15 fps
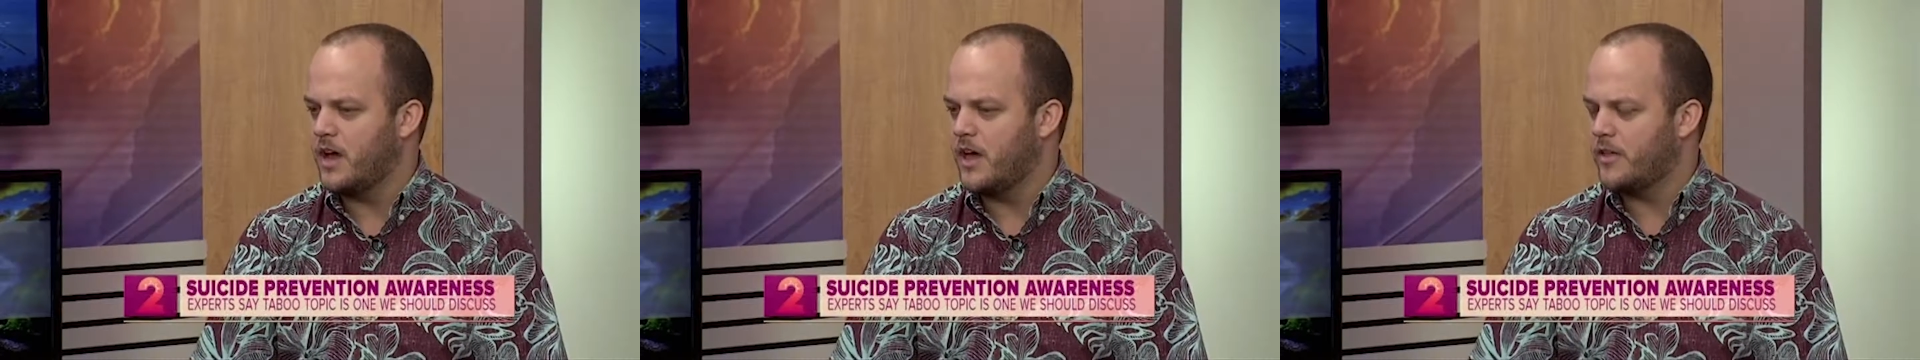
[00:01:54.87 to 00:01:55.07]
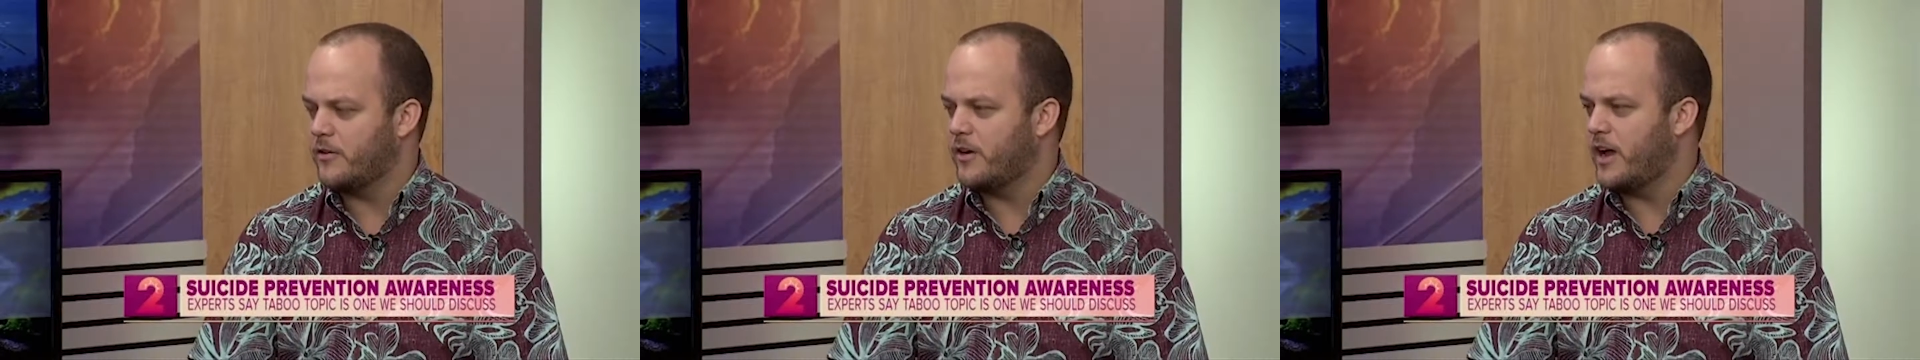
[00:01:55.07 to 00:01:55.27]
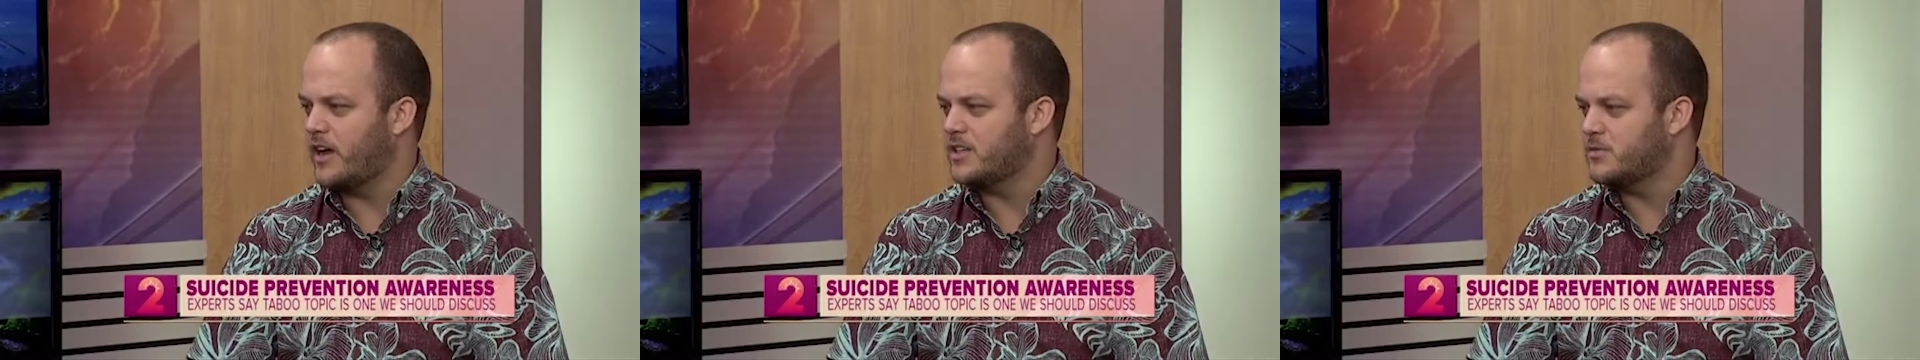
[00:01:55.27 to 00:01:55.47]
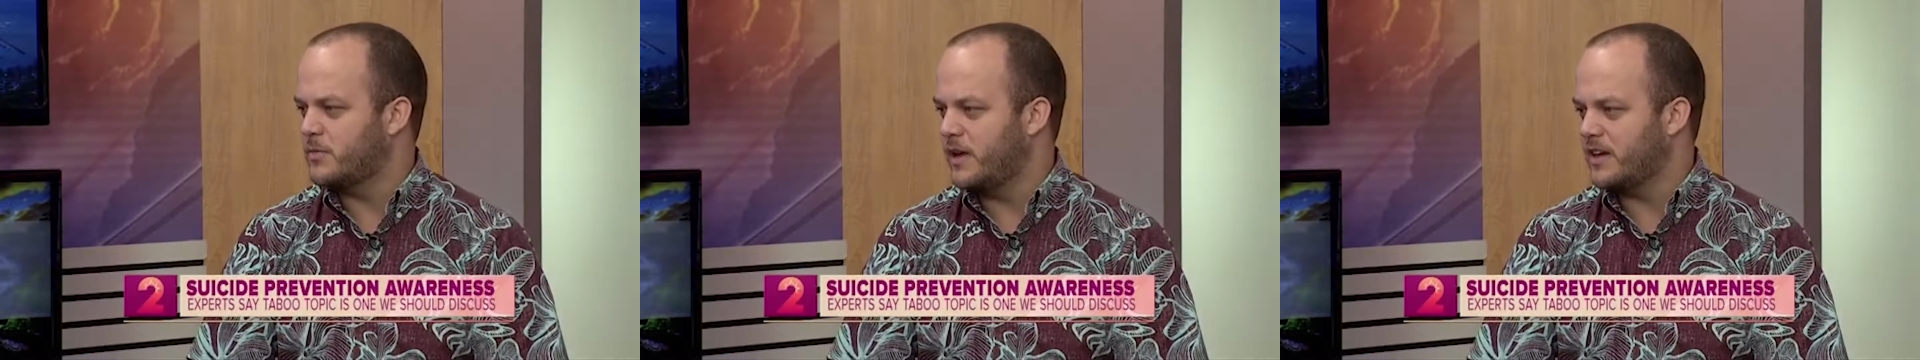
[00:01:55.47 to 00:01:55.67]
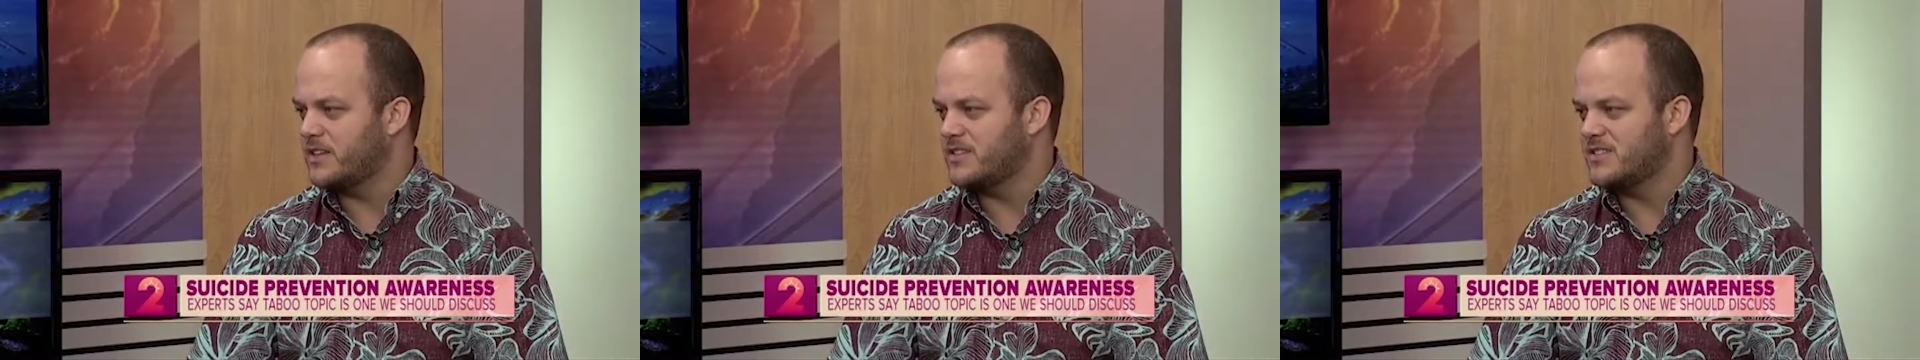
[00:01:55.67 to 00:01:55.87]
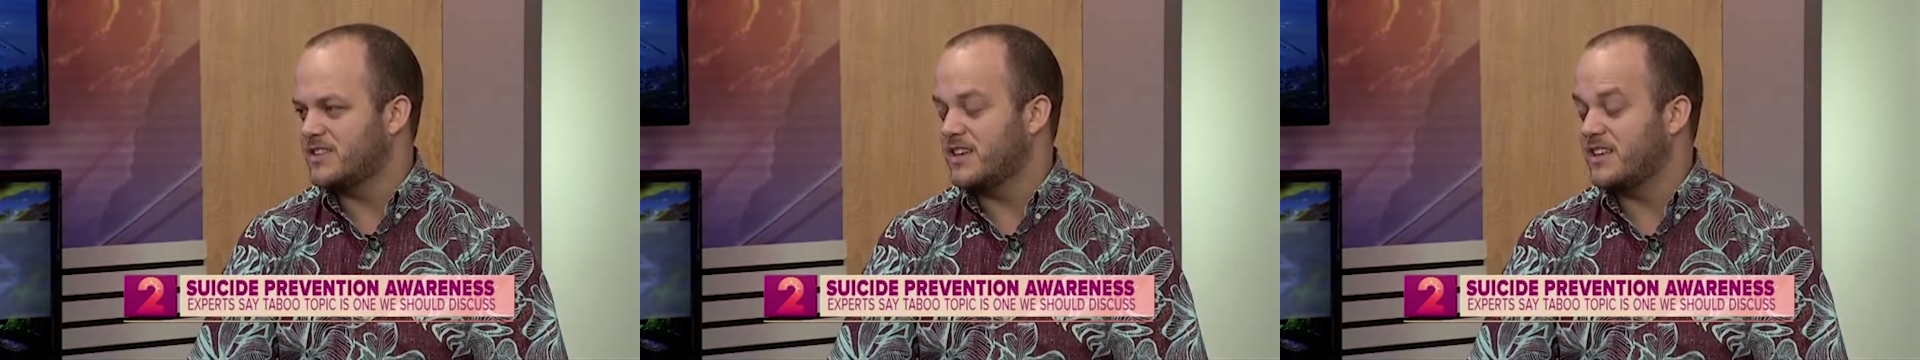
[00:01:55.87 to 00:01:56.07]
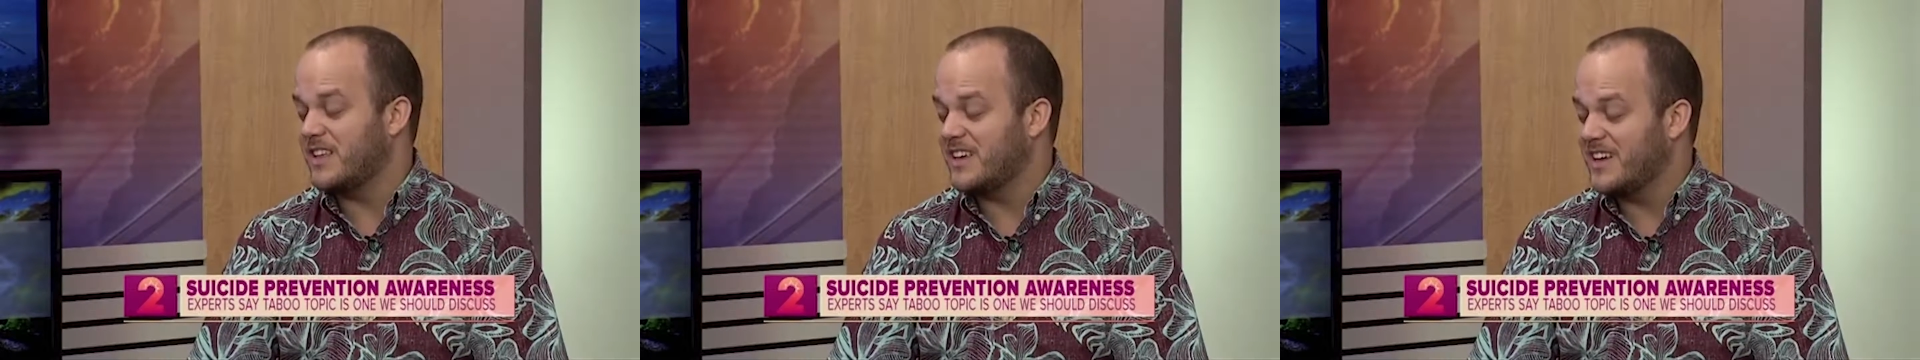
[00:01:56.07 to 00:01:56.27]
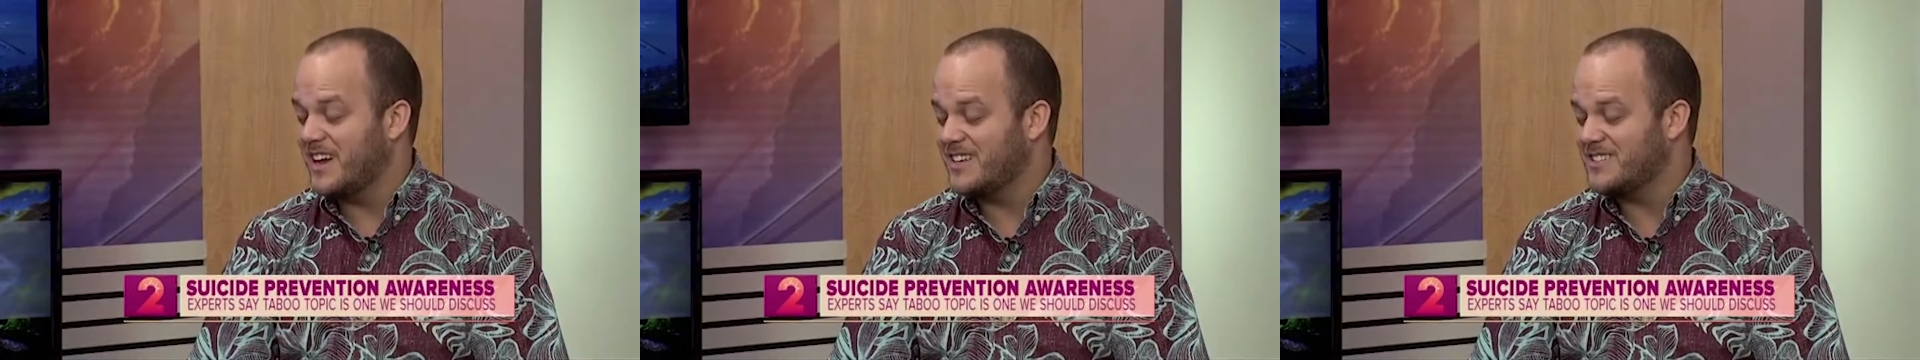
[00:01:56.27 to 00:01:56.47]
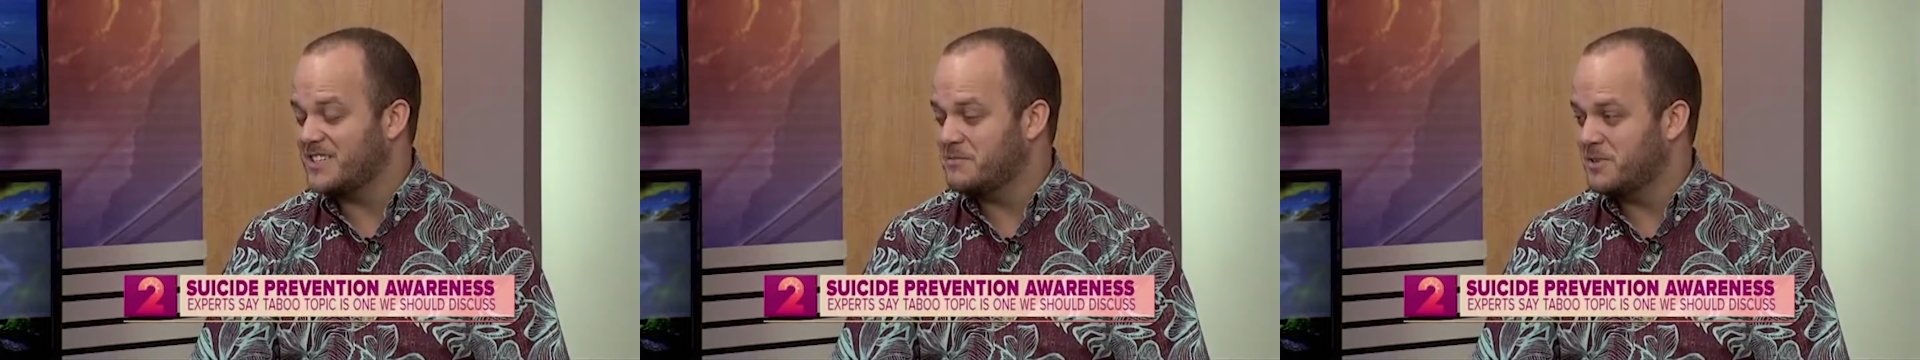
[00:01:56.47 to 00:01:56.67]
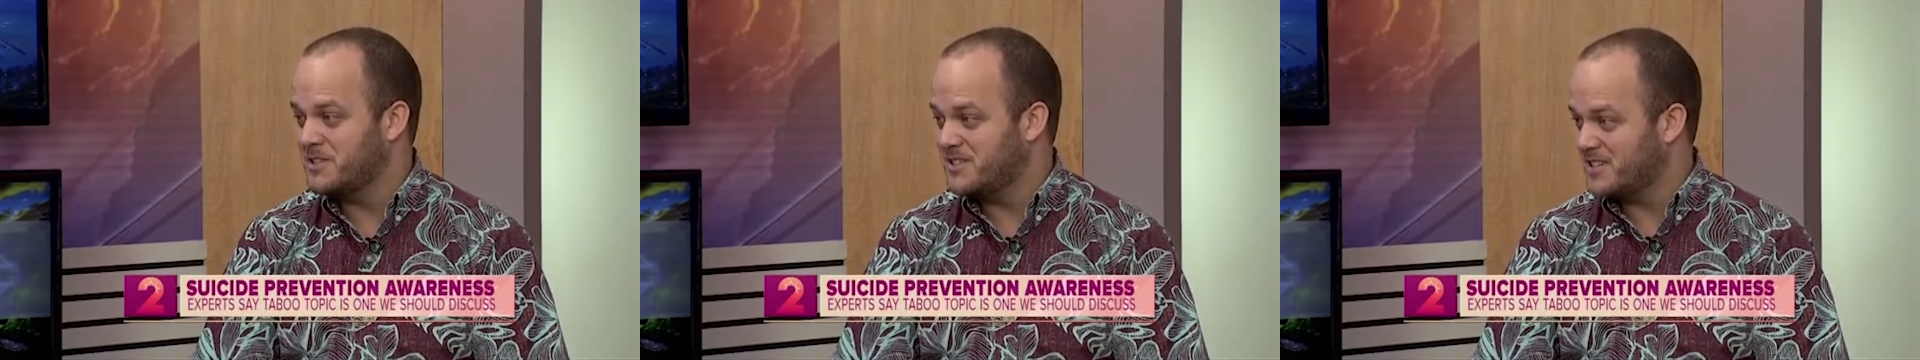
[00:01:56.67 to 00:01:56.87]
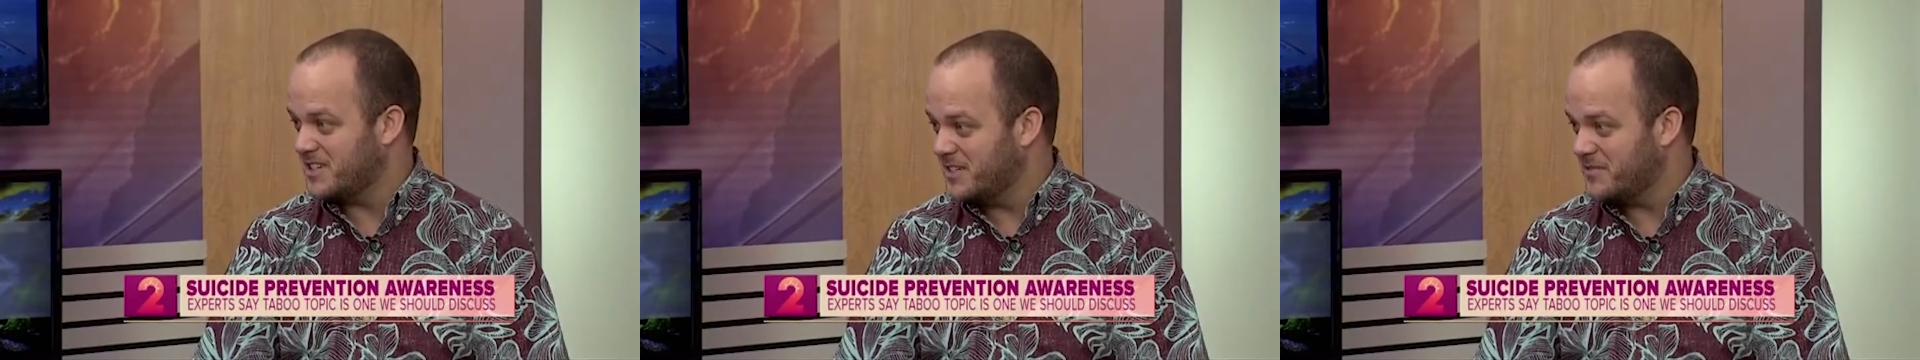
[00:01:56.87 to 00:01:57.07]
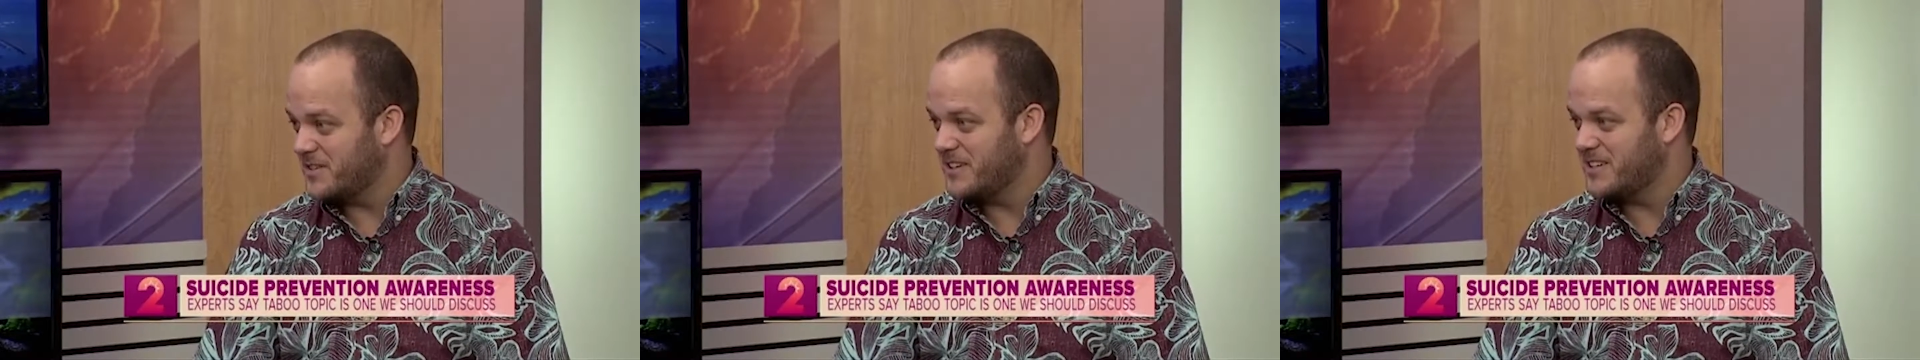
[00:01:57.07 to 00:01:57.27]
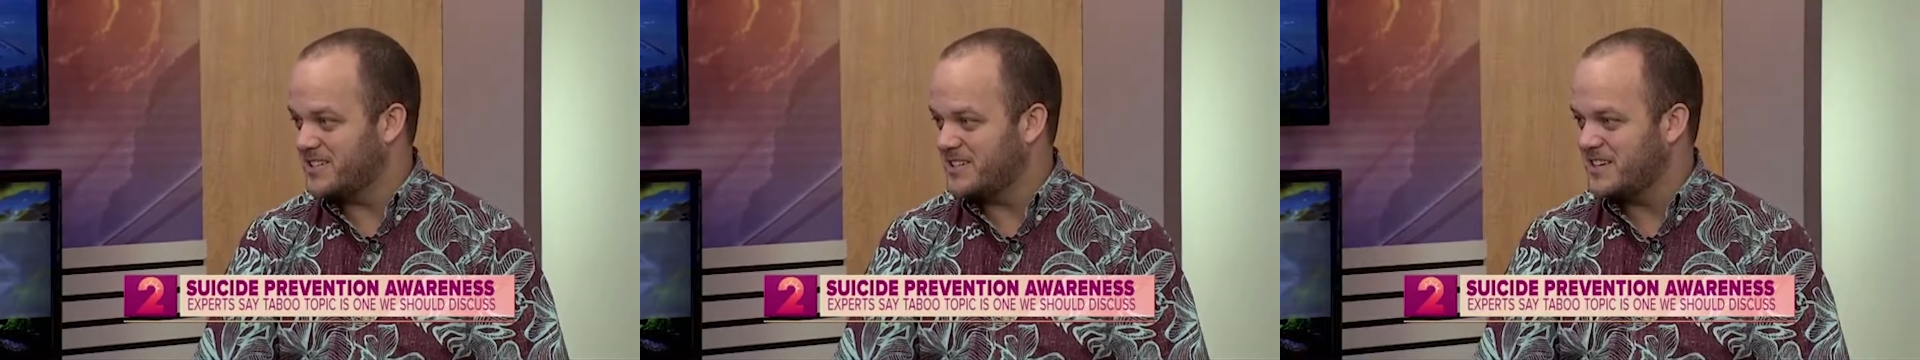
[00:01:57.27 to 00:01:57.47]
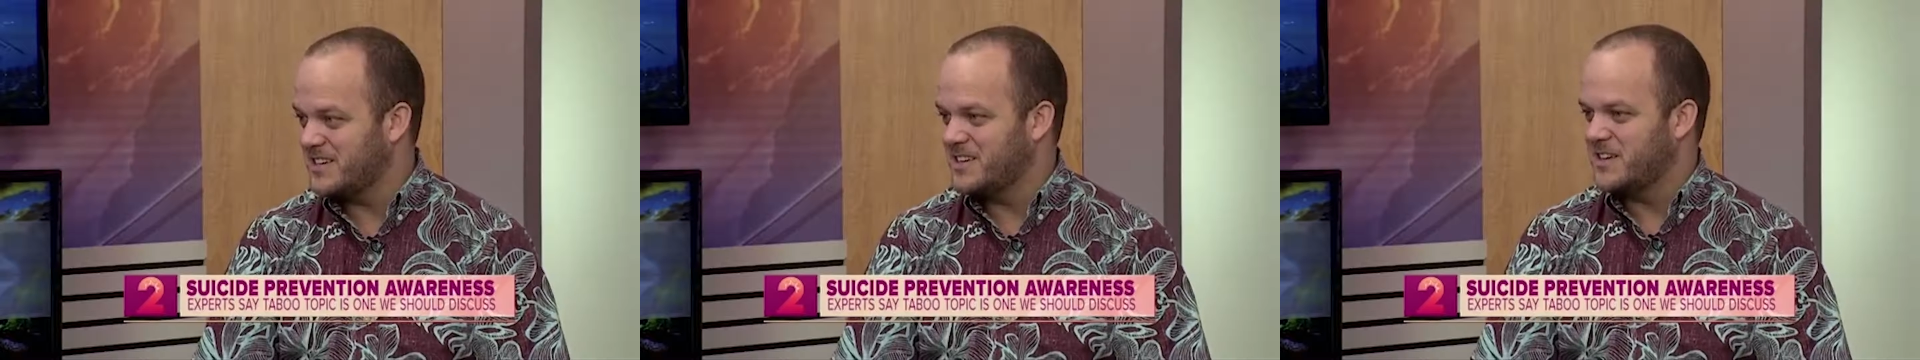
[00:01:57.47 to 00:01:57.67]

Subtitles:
Other aspects, they kind of seem insignificant,